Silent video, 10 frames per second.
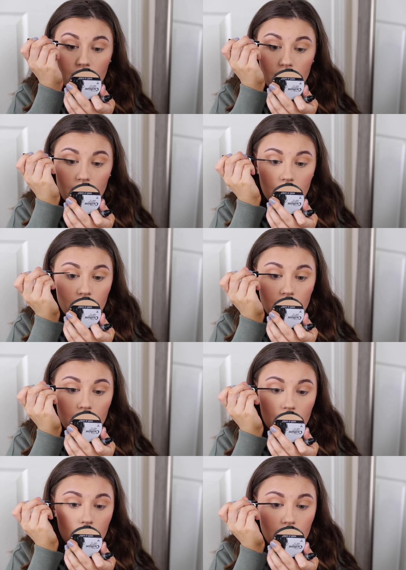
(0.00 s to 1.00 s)

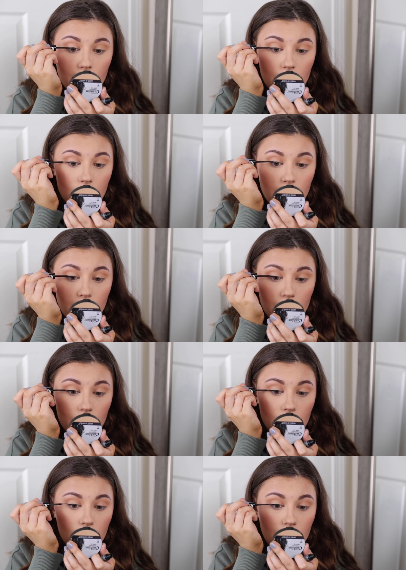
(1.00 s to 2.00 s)

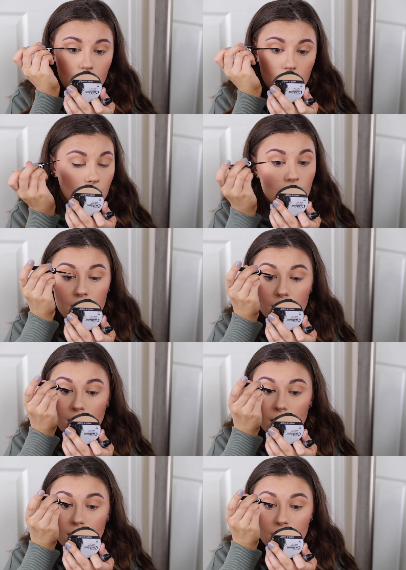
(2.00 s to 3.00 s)

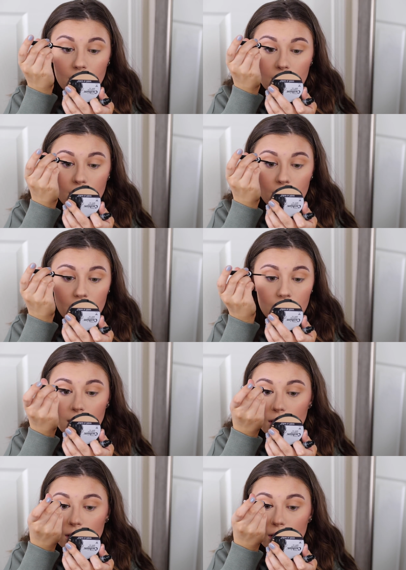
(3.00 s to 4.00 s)

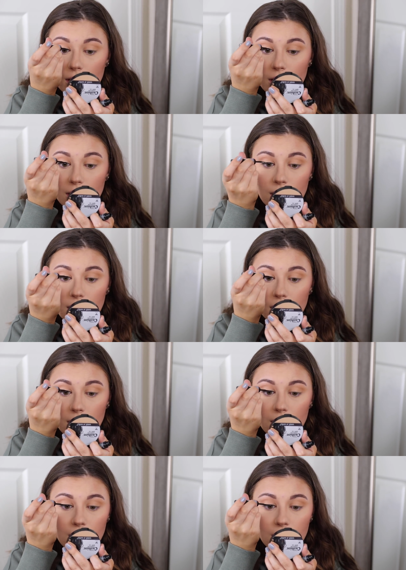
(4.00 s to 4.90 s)
Nobody speaks.